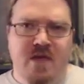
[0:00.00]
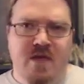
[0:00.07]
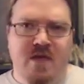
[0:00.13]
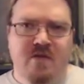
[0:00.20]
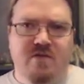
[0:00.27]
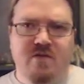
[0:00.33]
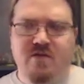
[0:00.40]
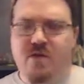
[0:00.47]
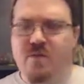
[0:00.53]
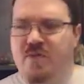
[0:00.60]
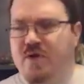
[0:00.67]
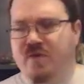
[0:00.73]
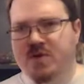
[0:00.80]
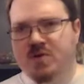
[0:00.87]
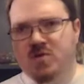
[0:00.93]
It is also a
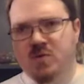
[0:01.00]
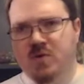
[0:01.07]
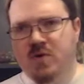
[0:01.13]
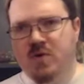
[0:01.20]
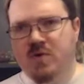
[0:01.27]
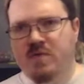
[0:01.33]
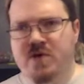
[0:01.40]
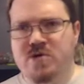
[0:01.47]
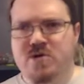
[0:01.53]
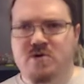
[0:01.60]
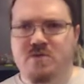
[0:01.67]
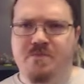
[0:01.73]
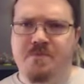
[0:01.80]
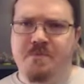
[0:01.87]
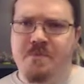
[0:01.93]
bit of a shorter
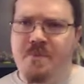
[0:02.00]
adventure.